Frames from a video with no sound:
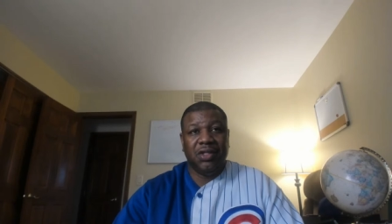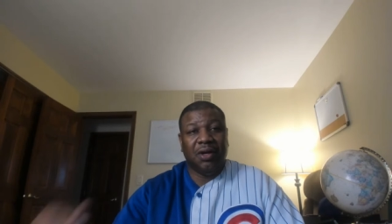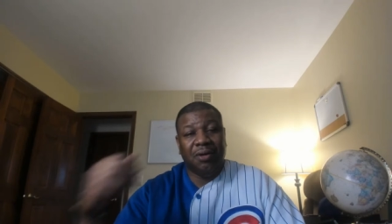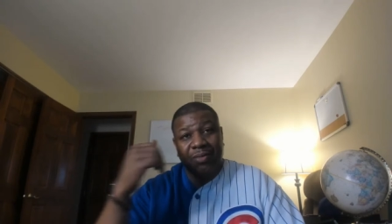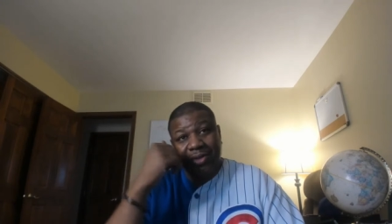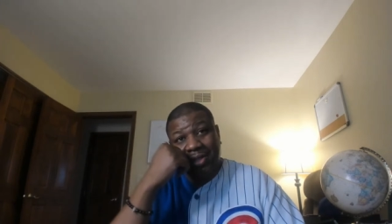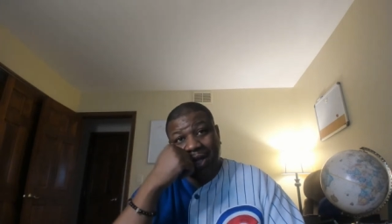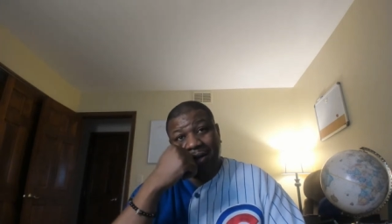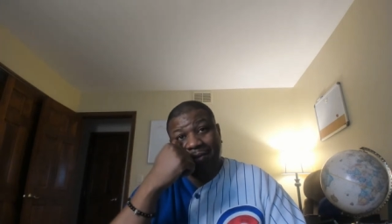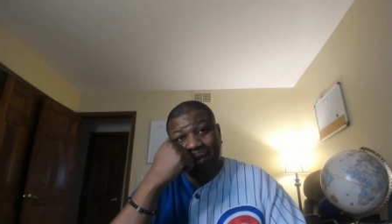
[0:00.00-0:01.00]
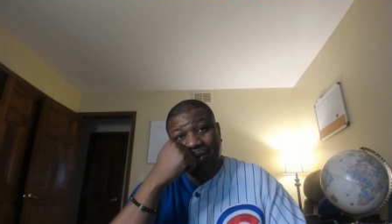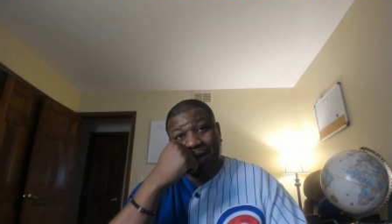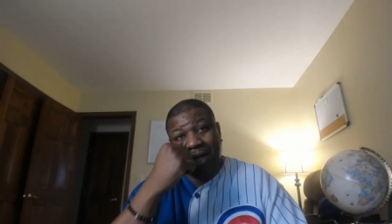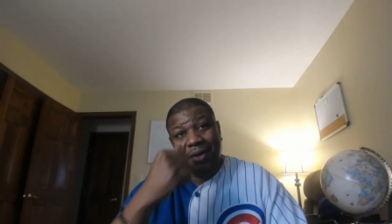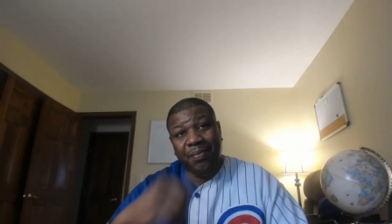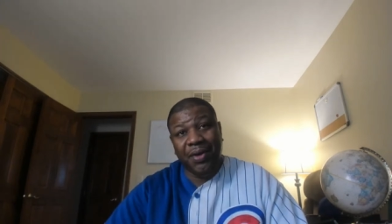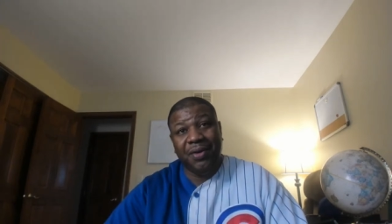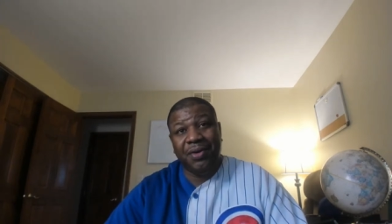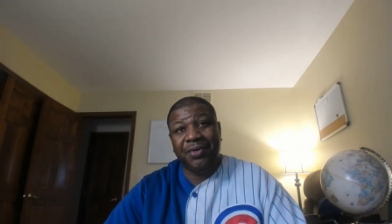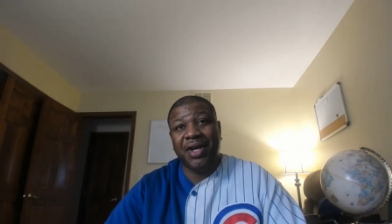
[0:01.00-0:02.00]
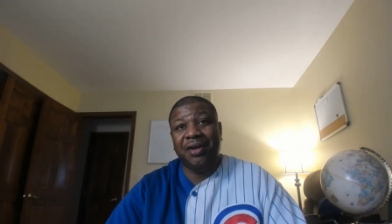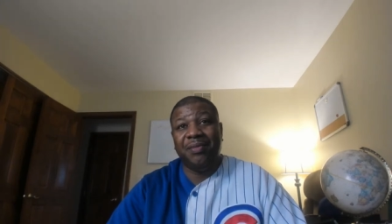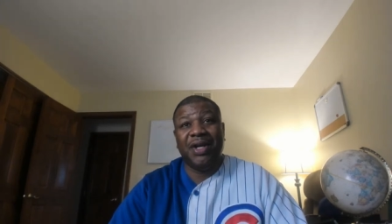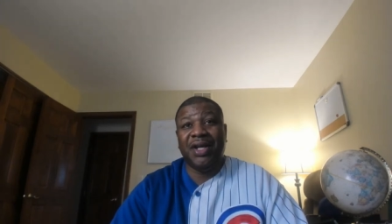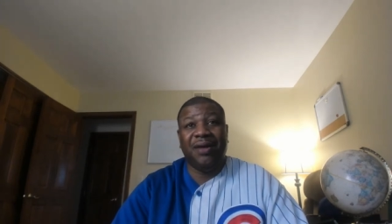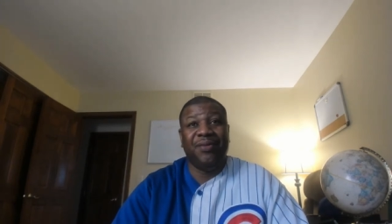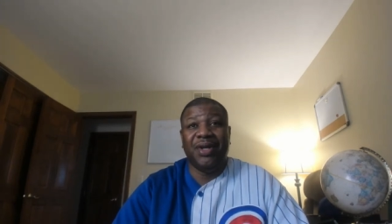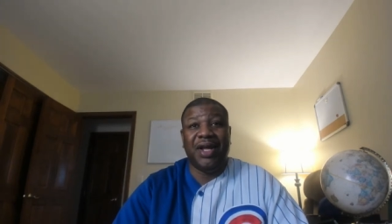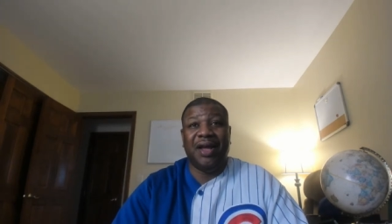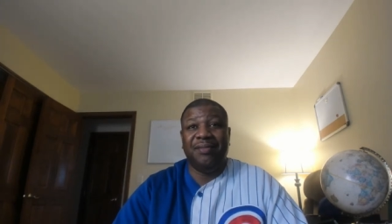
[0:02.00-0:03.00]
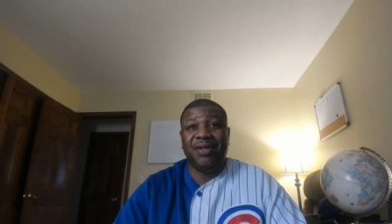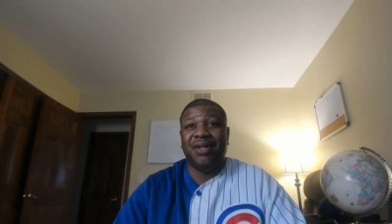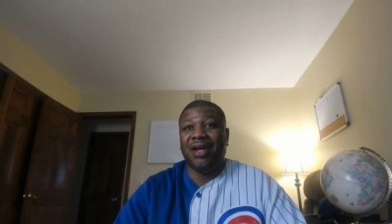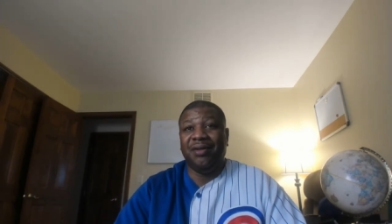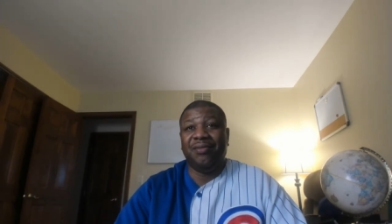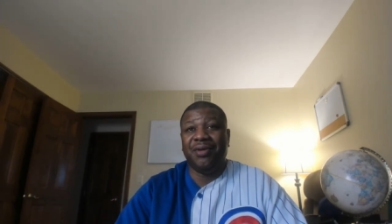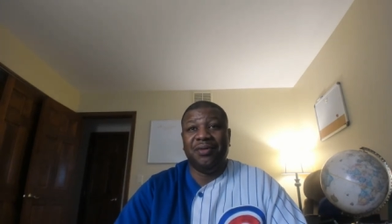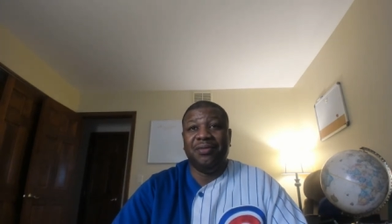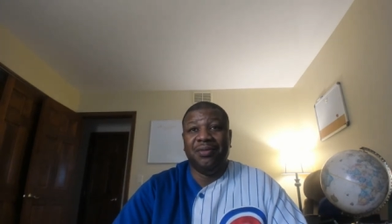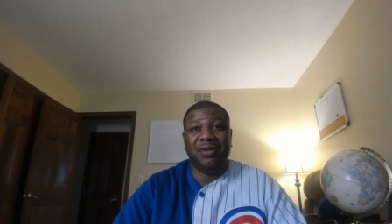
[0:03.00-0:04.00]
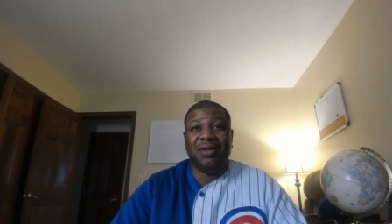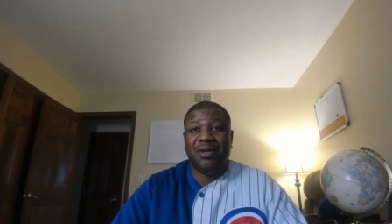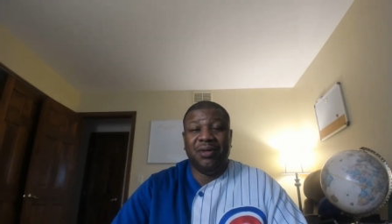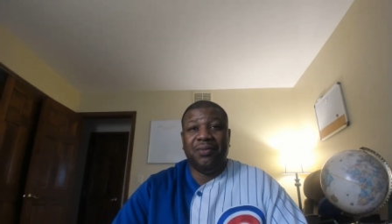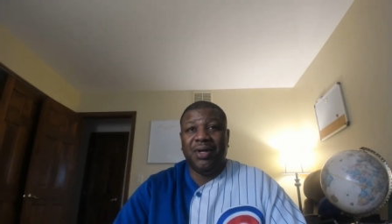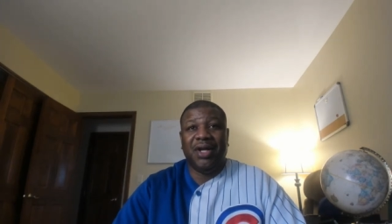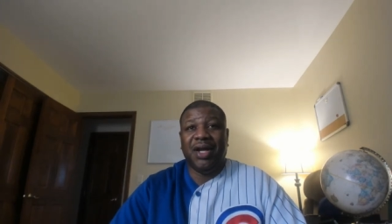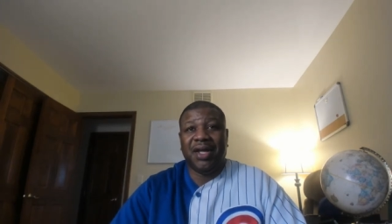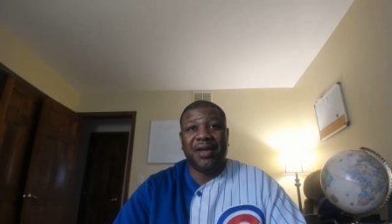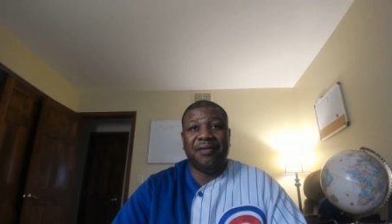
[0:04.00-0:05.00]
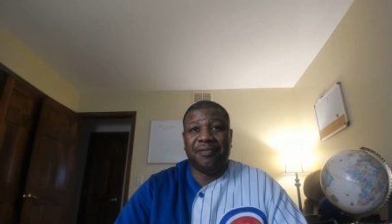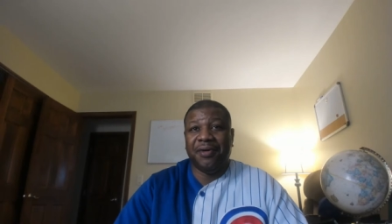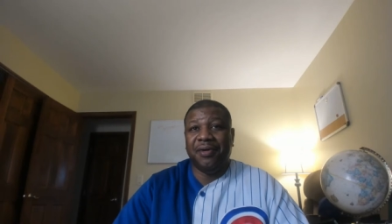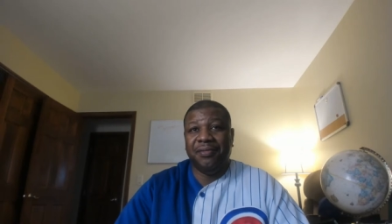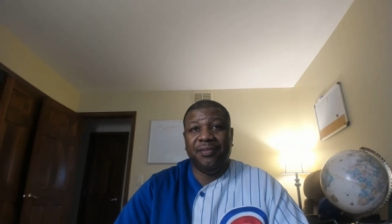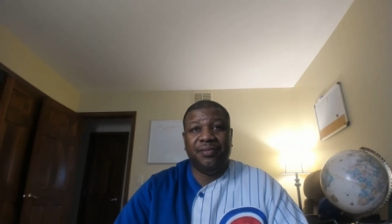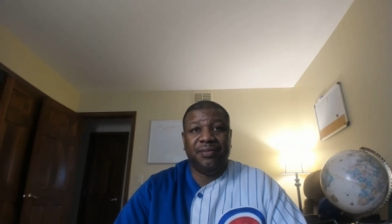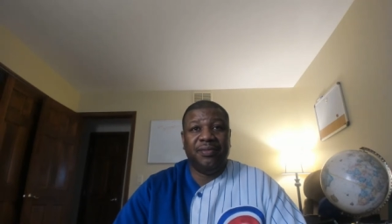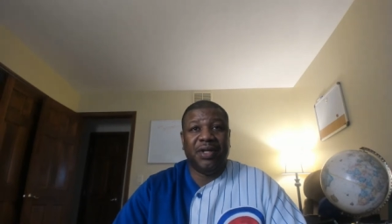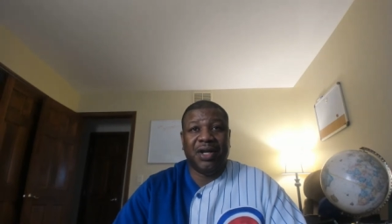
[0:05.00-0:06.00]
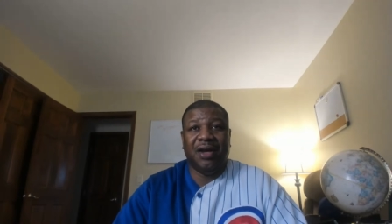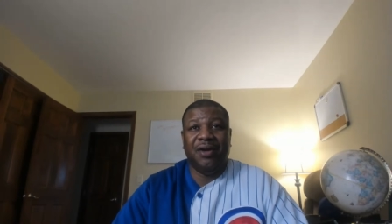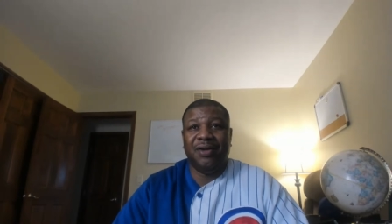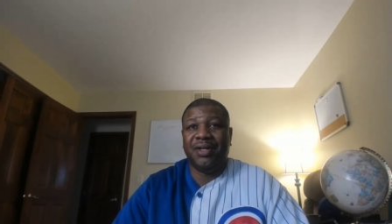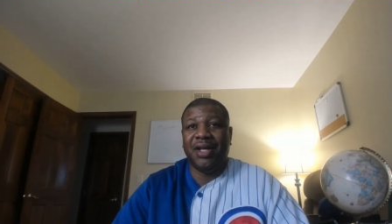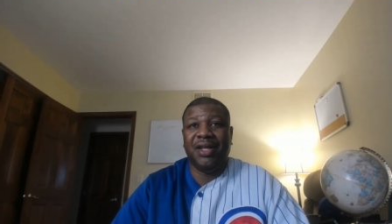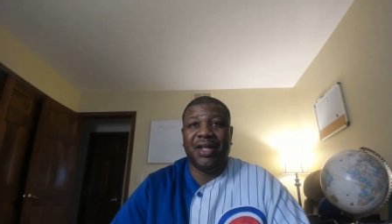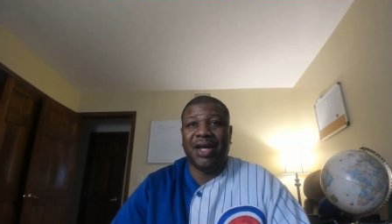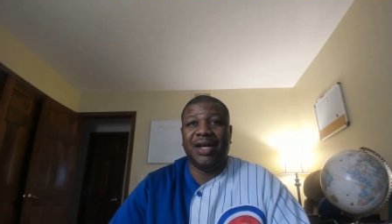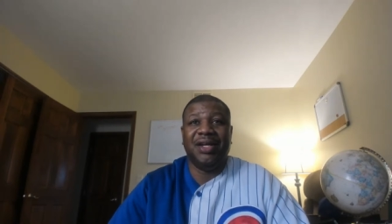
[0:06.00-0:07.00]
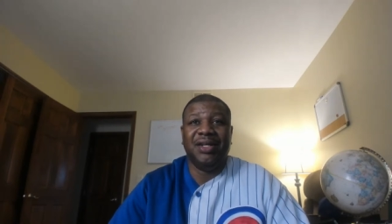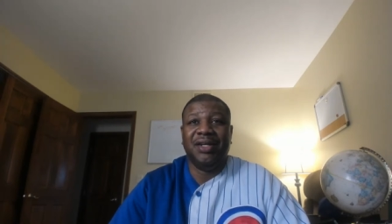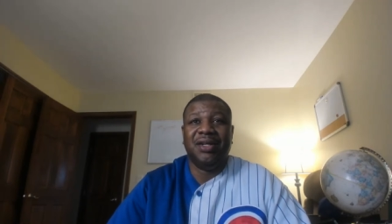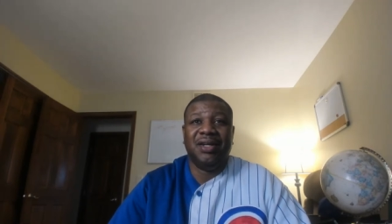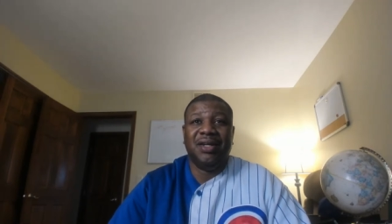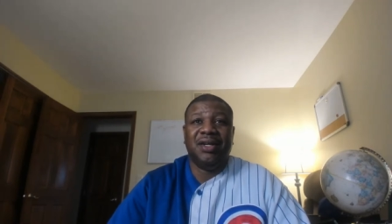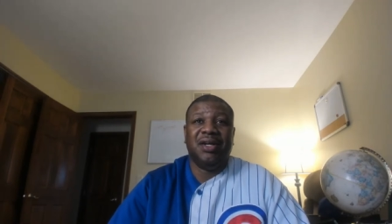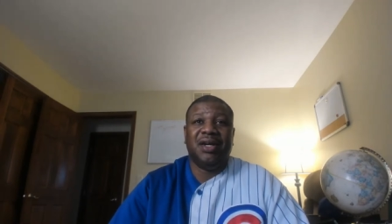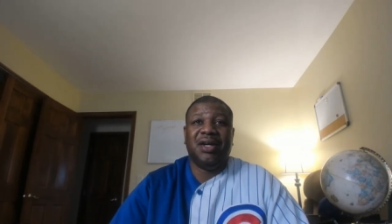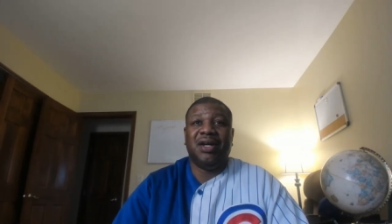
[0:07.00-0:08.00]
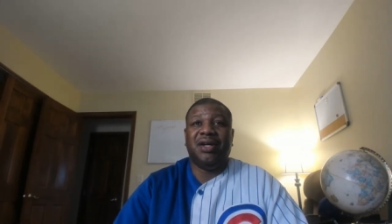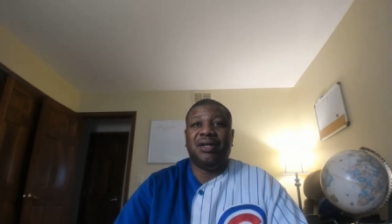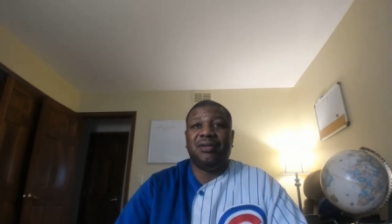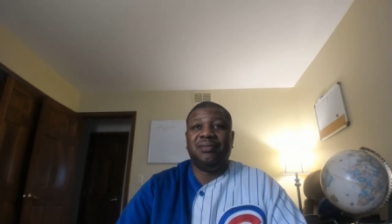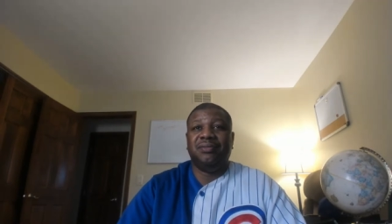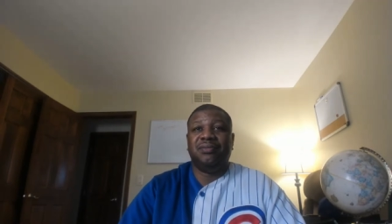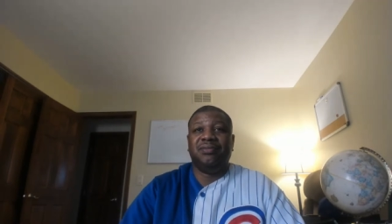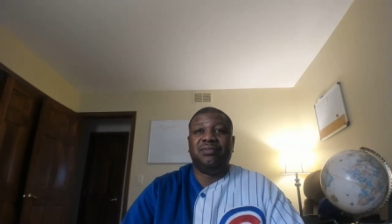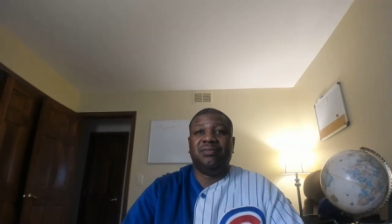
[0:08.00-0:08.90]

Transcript: Oh, Mercedes Moné appearing on Dynamite. That wasn't happening. I don't know where that came from. I heard that lie. Um,